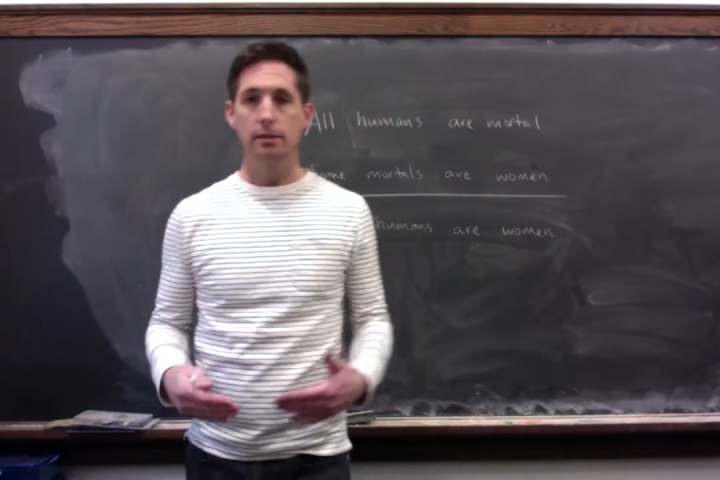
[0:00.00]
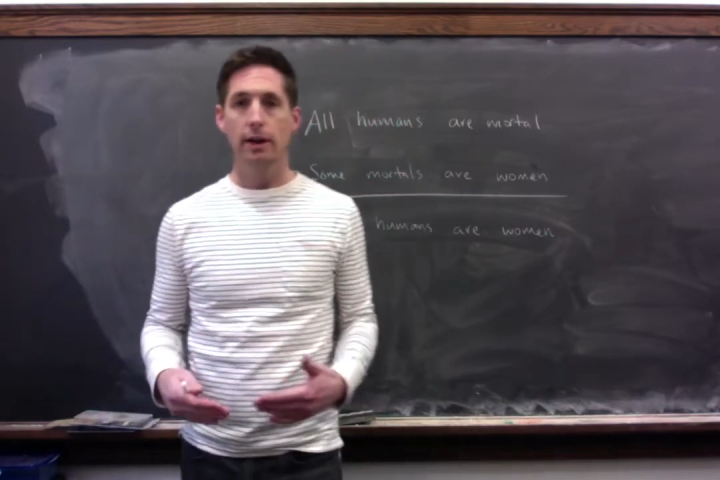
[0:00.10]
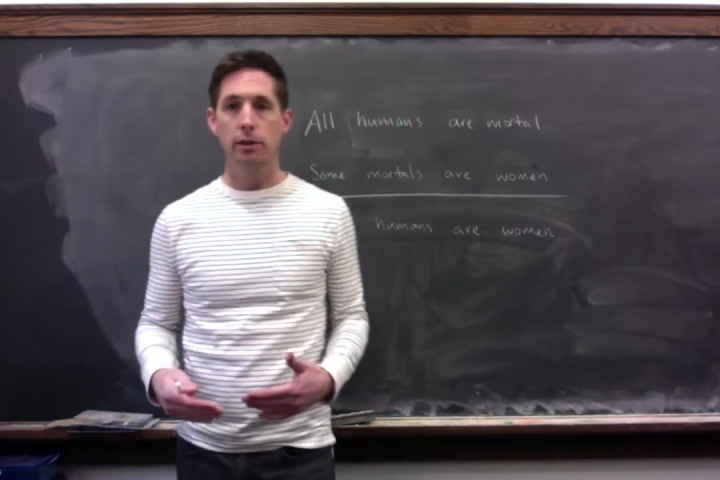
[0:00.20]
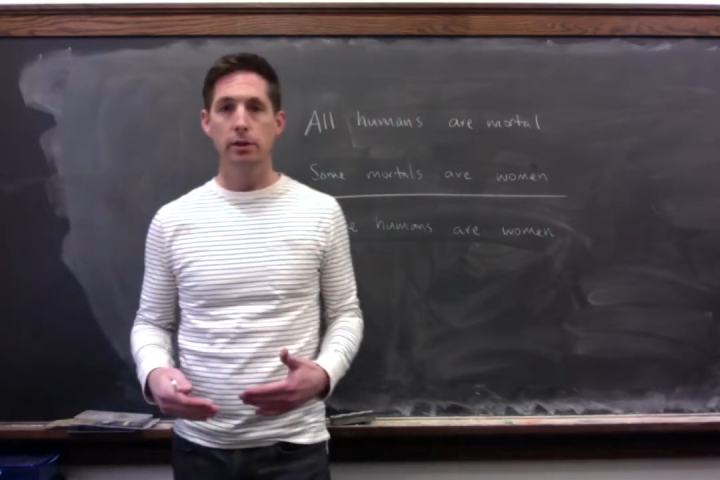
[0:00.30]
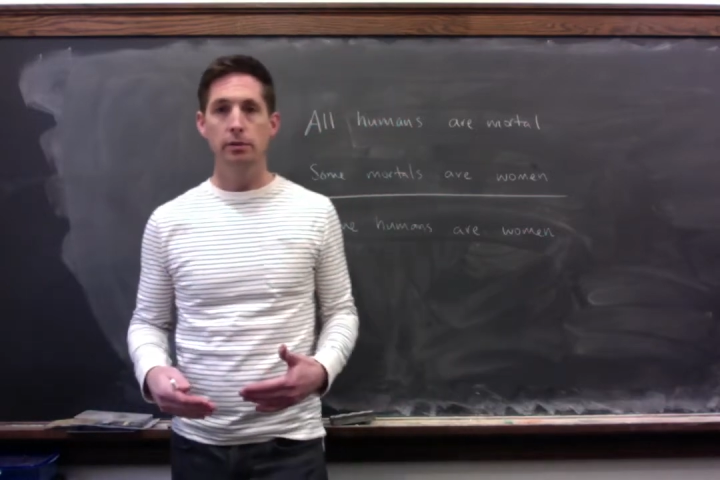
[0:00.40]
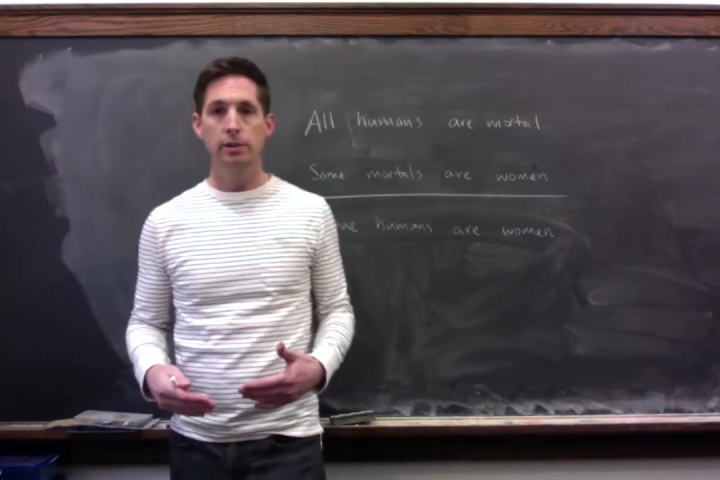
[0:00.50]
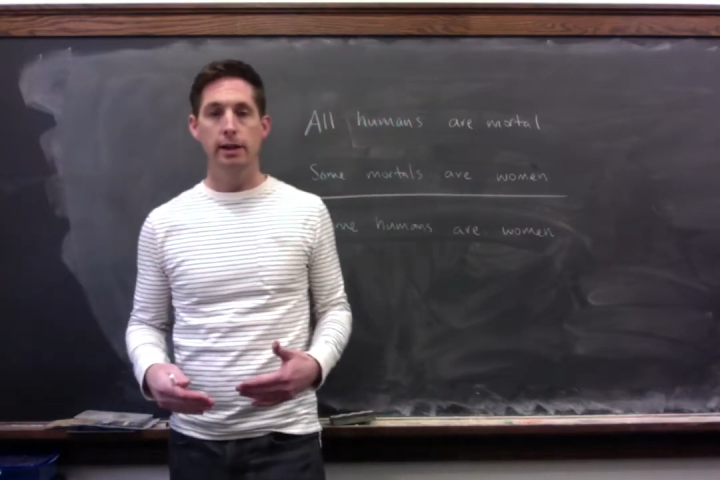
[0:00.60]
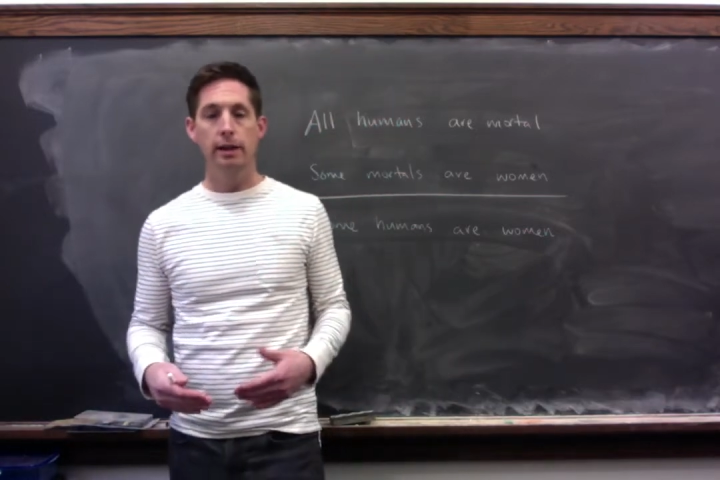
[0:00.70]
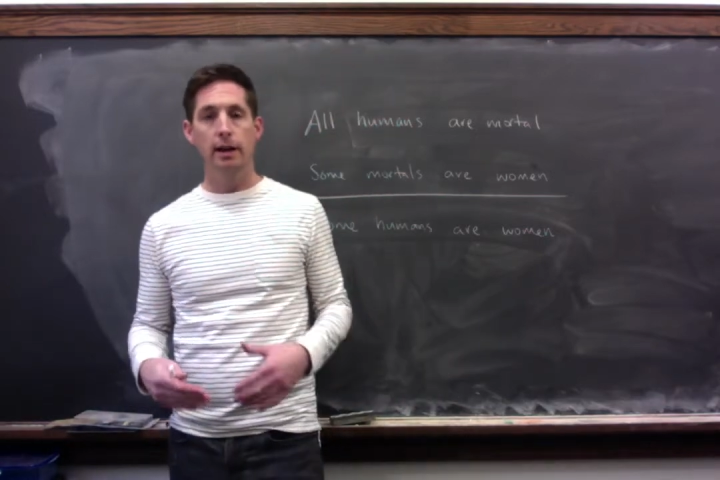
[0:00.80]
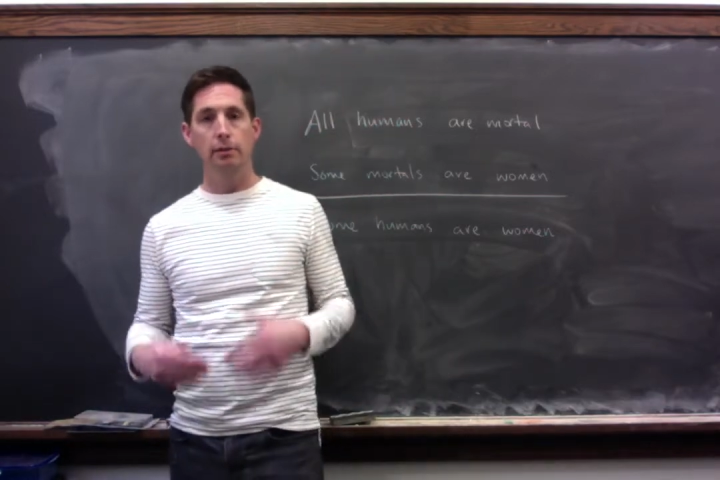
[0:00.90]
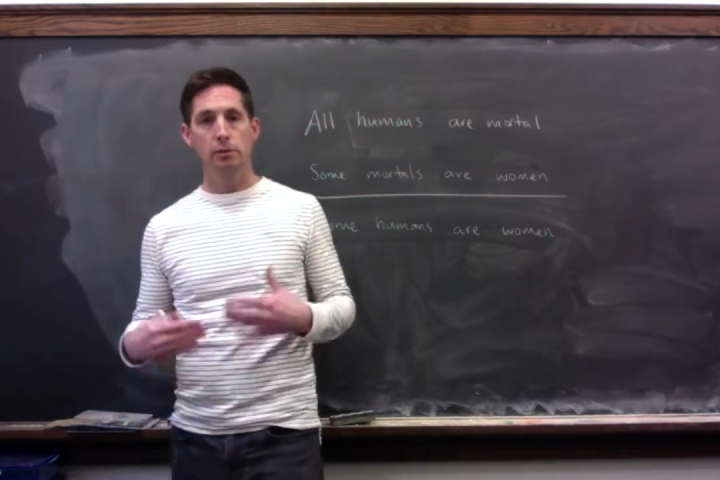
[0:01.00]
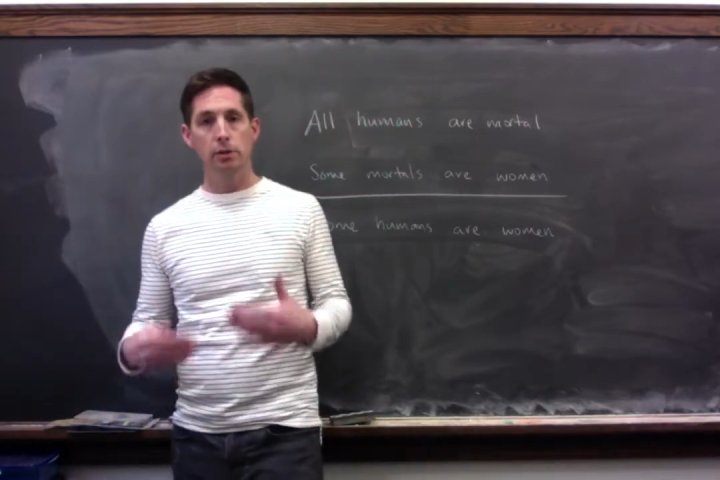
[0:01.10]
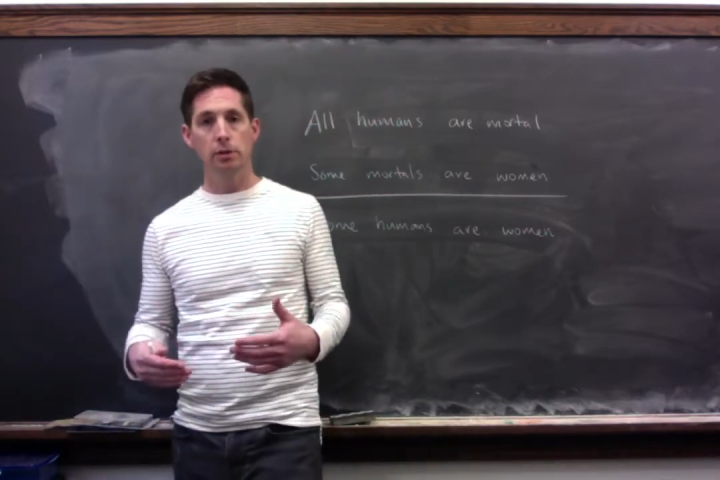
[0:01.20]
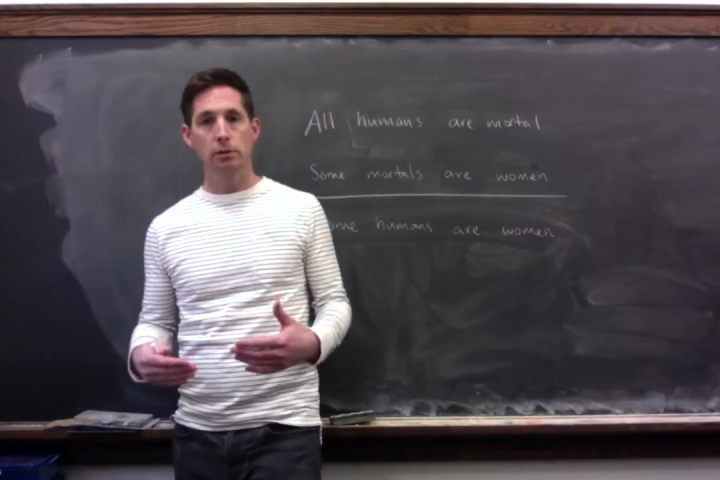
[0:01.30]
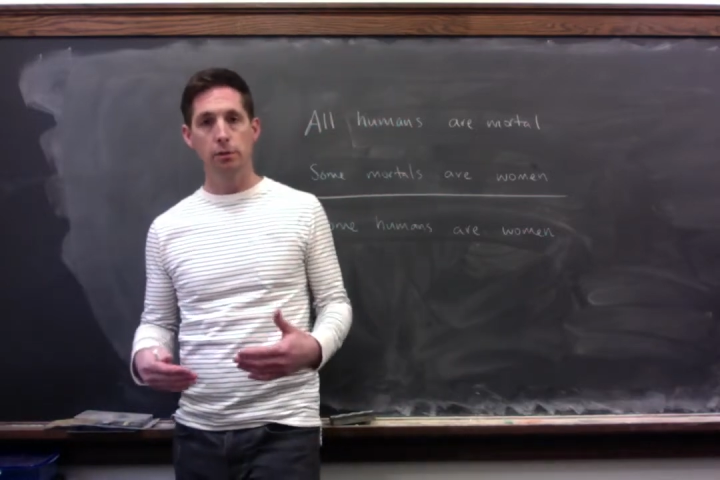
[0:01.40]
of how we do Venn diagrams and
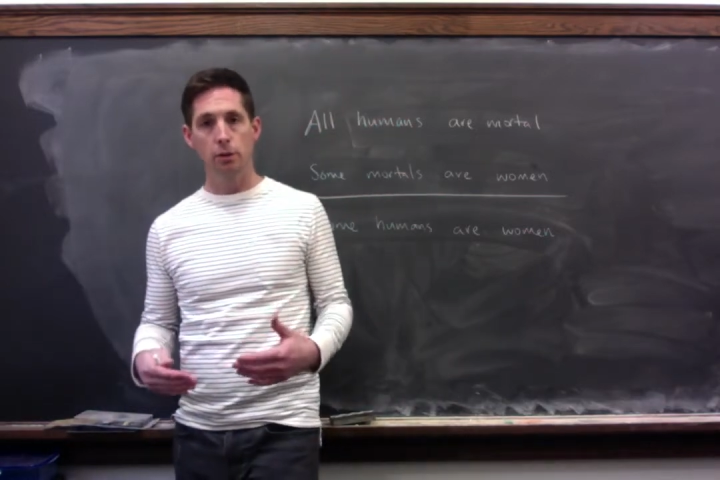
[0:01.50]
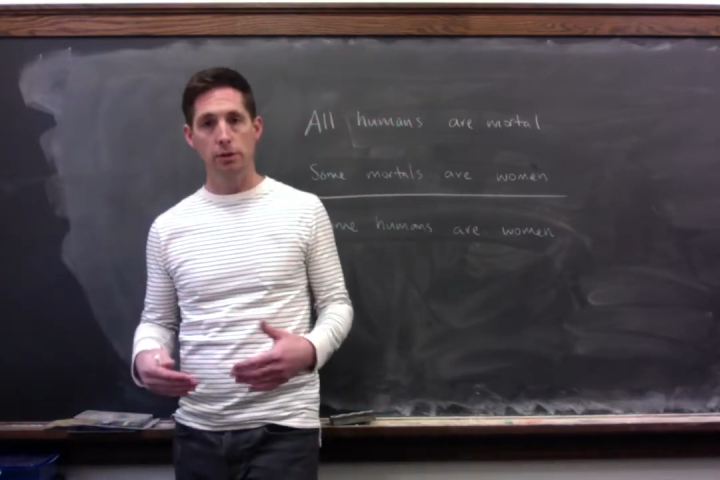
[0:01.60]
what they're for.